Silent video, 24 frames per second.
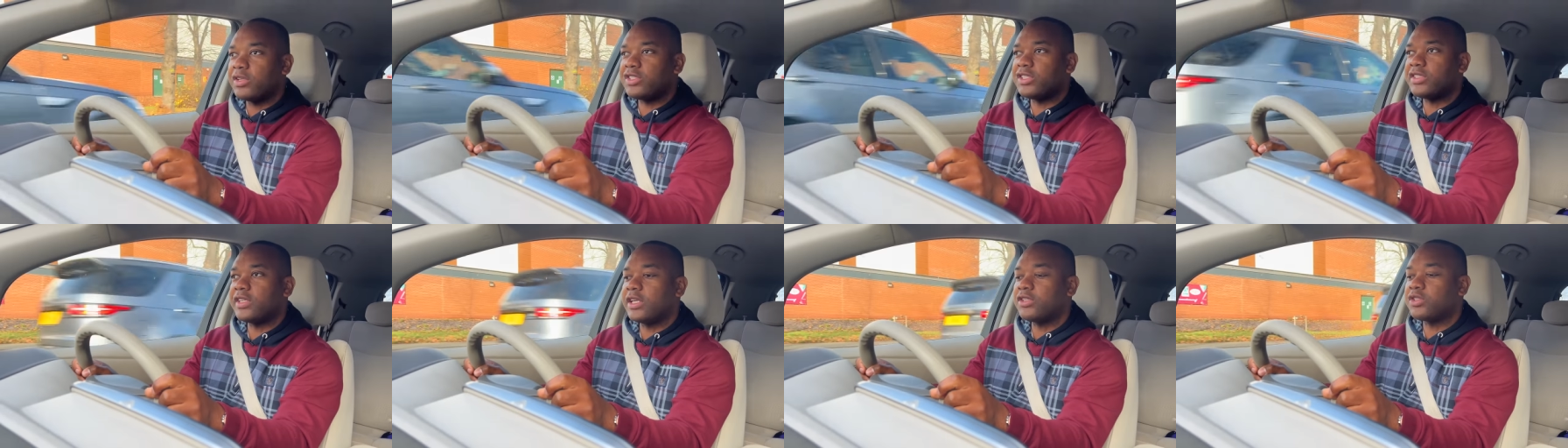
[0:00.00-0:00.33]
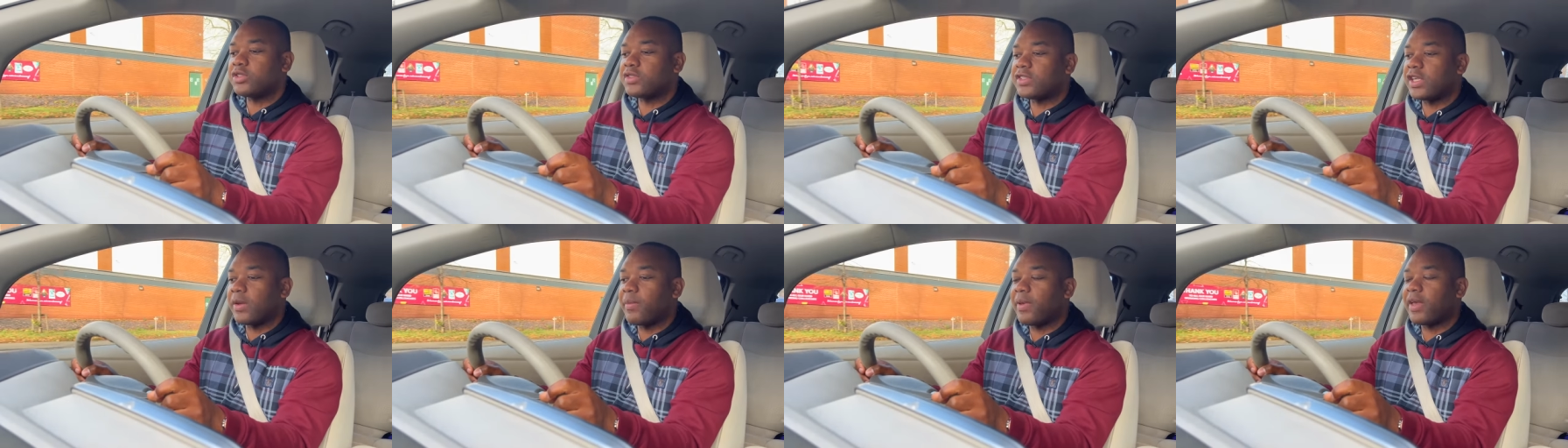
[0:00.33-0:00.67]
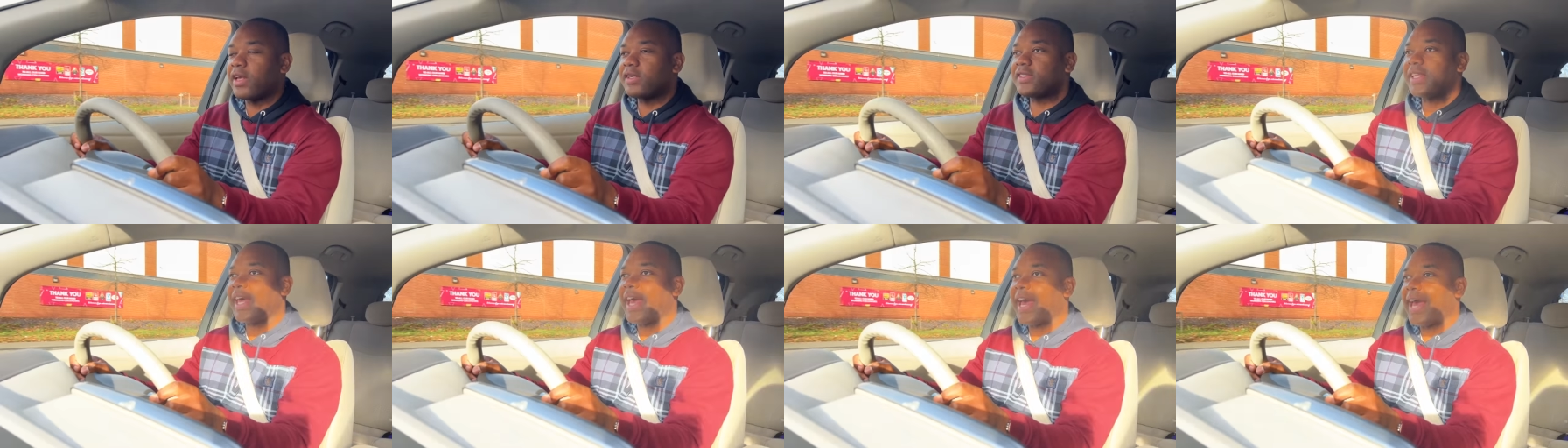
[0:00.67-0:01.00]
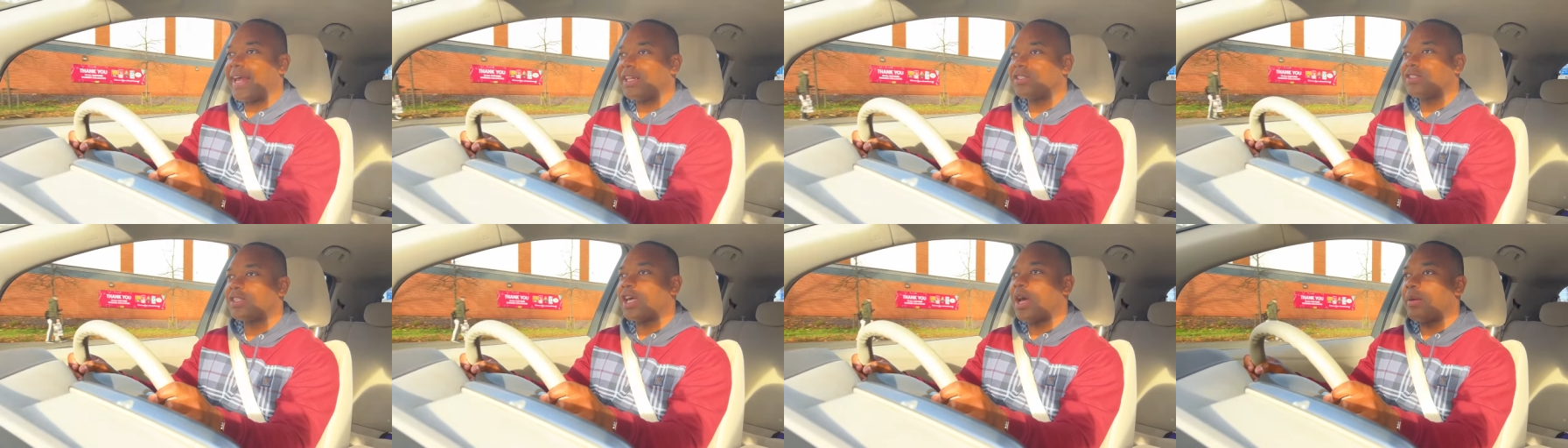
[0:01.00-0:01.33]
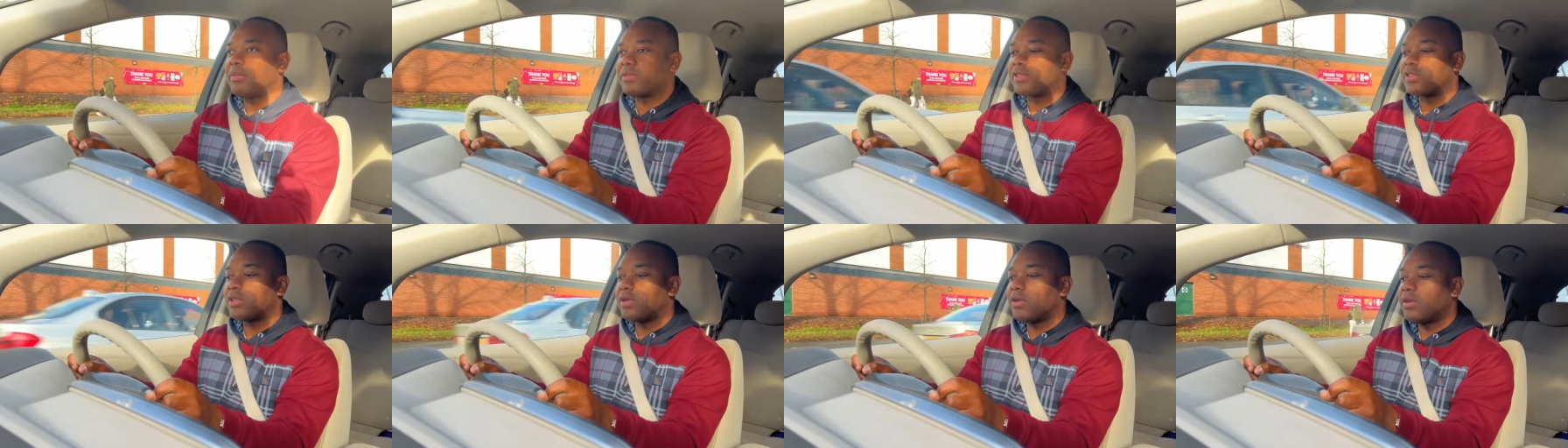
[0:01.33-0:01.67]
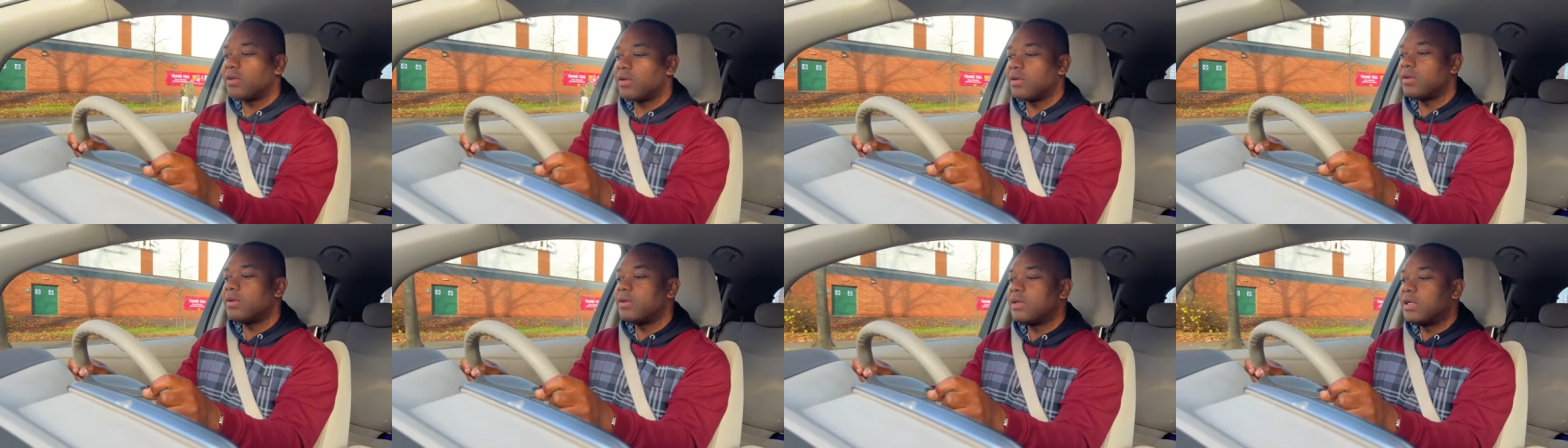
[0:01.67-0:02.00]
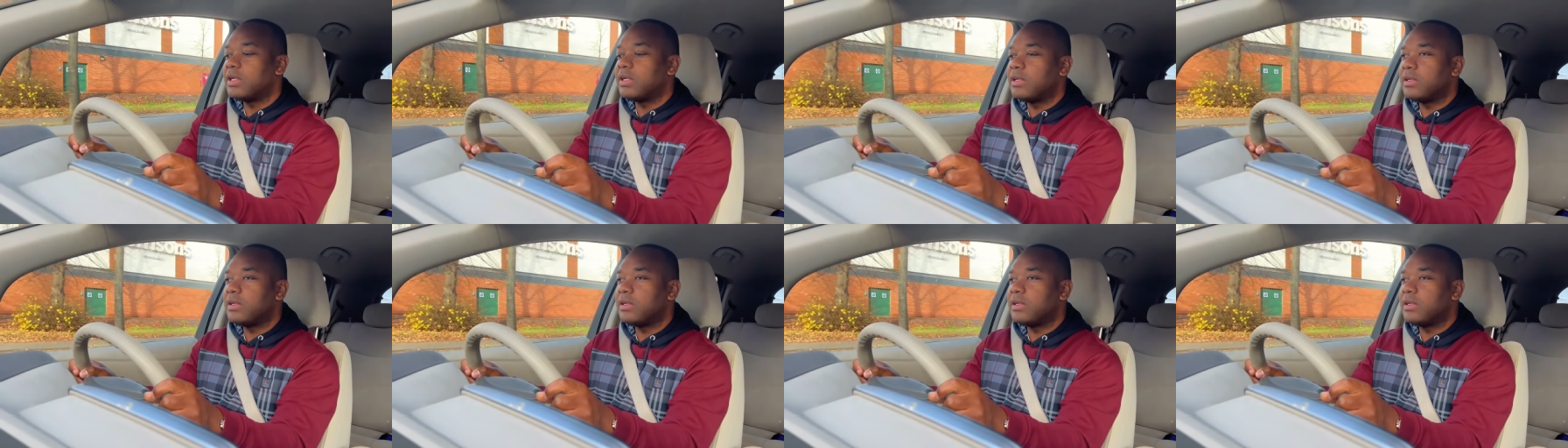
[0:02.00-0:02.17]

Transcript: which is interesting because that adds up to